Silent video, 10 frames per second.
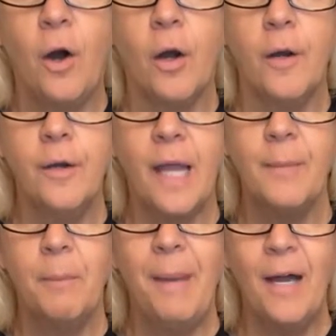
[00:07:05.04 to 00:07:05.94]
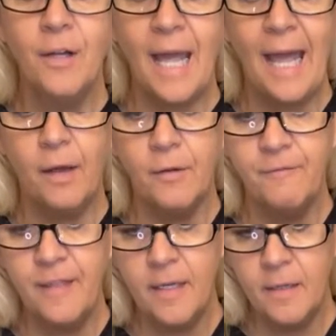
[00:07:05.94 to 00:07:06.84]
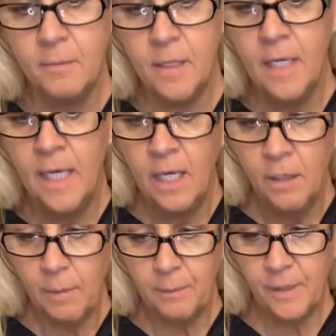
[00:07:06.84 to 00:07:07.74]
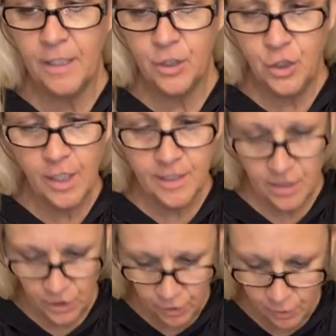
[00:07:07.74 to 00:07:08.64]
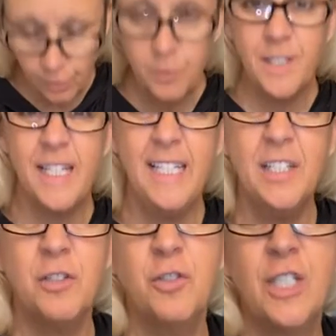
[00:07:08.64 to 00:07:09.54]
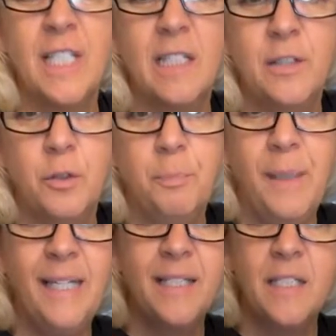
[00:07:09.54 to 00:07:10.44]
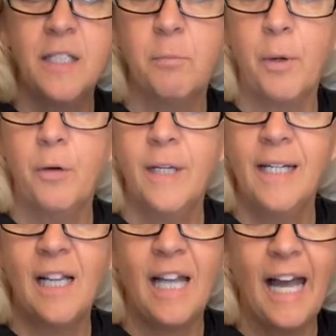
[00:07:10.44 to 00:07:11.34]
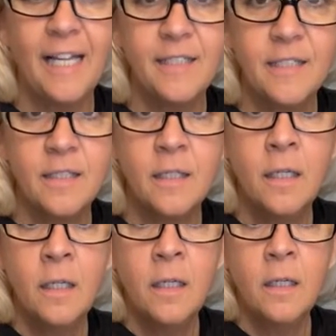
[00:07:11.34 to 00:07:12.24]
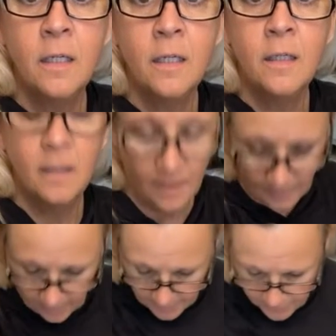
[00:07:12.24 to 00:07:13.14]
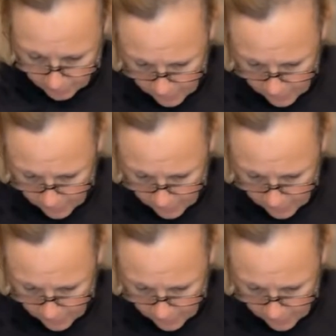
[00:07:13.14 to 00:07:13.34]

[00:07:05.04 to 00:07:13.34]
art. I'm about out of them, but I'm gonna just use, these are just little pieces of broken glass. So I'm